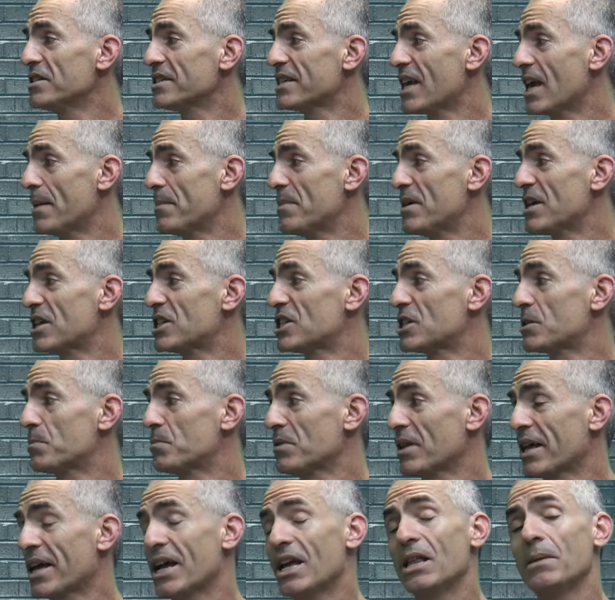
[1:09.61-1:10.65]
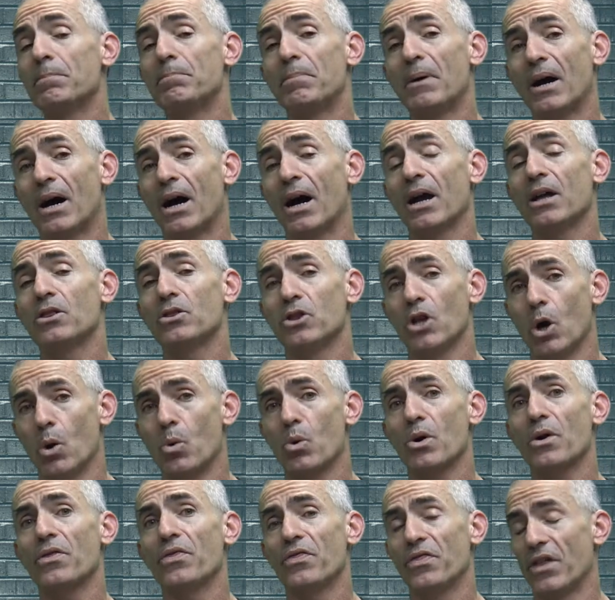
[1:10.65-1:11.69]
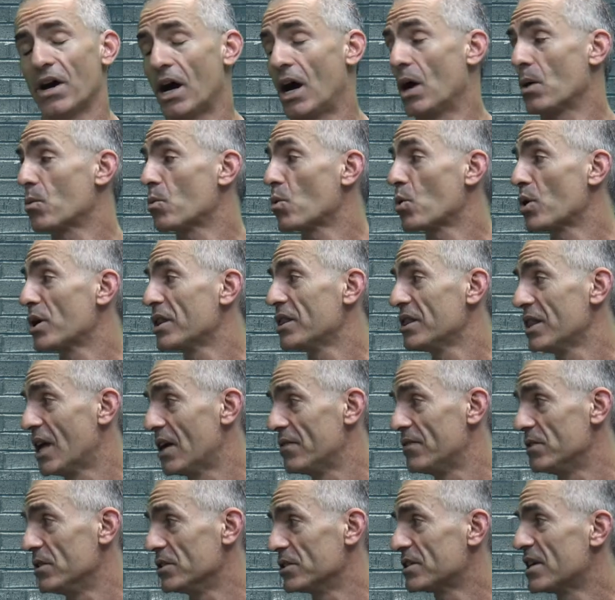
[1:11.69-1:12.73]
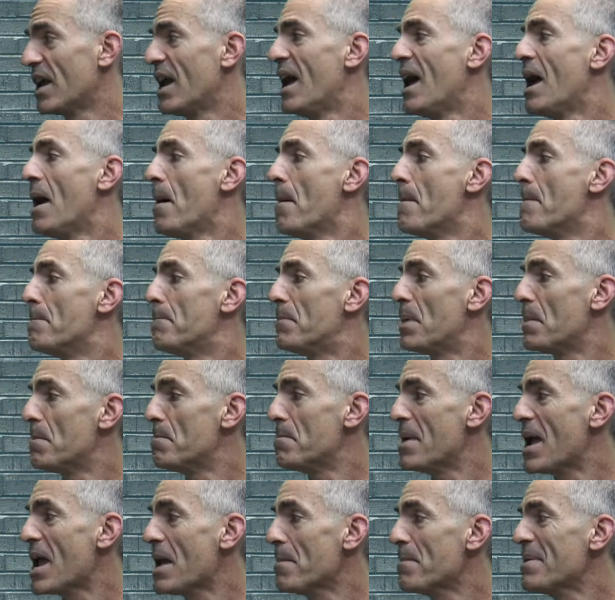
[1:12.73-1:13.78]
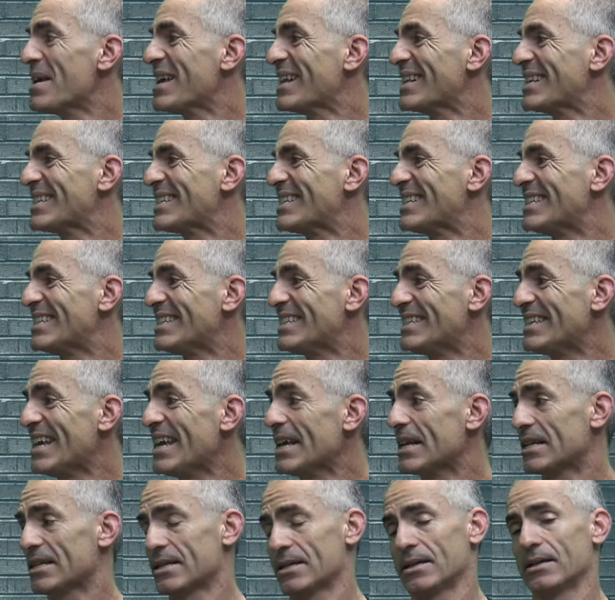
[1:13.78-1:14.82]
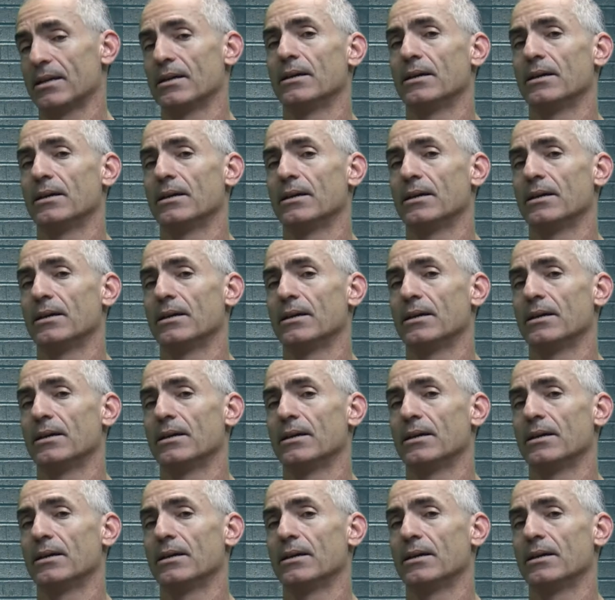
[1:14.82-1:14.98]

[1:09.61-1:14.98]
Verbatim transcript: can be explained by lower thyroid levels, but may be distinct